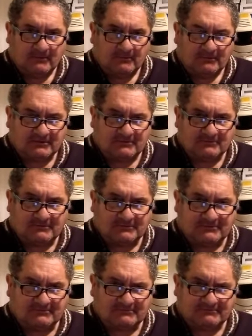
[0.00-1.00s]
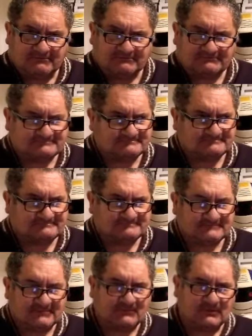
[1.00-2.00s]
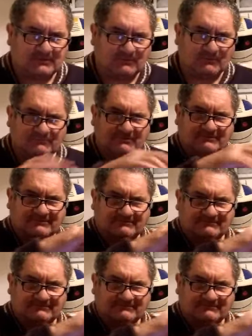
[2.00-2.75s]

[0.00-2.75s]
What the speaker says: what do you call it, Dawn? Where you walk around?